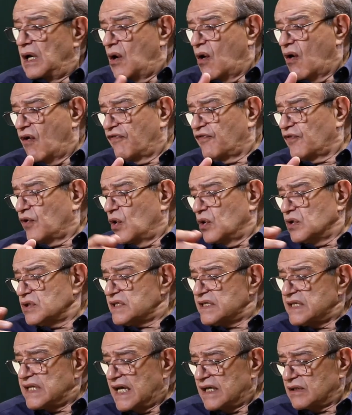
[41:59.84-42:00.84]
Of
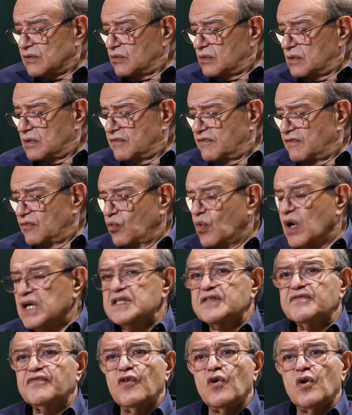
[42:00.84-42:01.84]
course, that
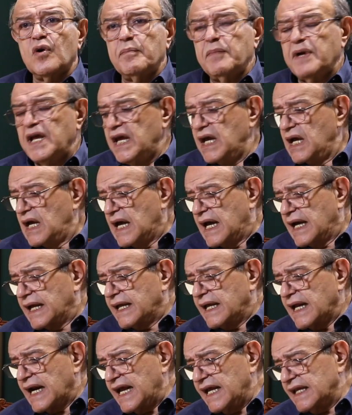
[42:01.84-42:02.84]
was for me a
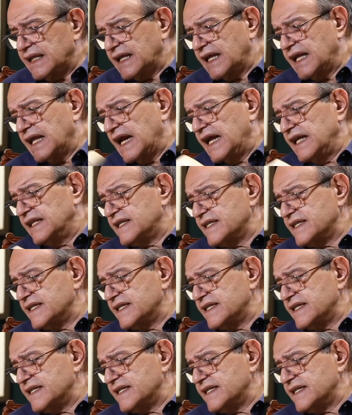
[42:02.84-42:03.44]
great, great